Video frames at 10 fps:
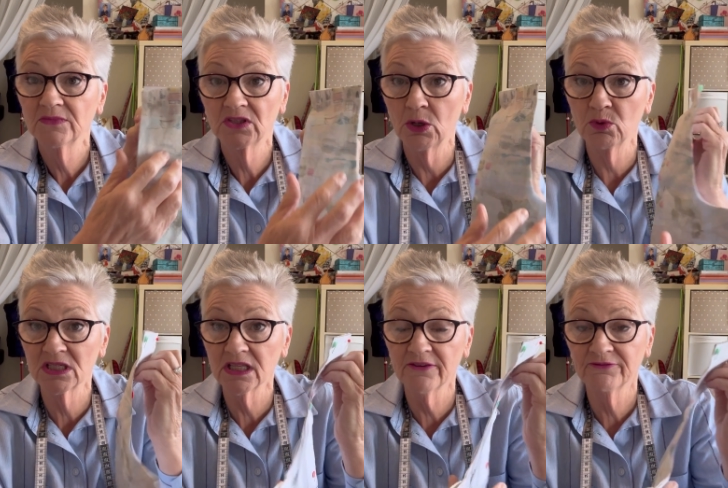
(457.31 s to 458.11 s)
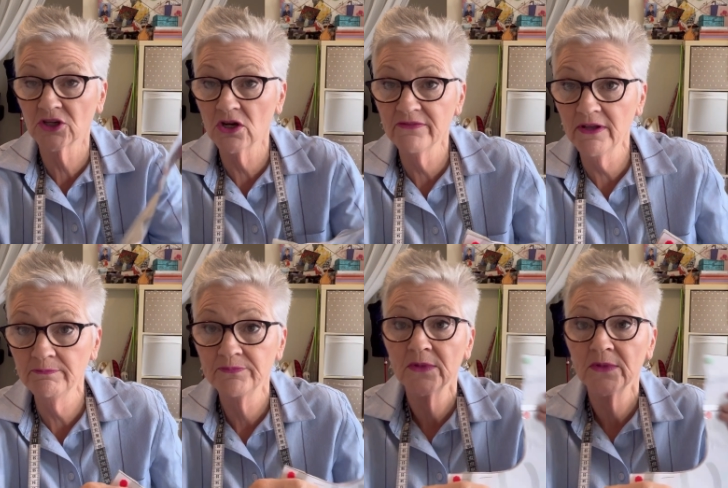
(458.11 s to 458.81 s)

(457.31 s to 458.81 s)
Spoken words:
that was left over.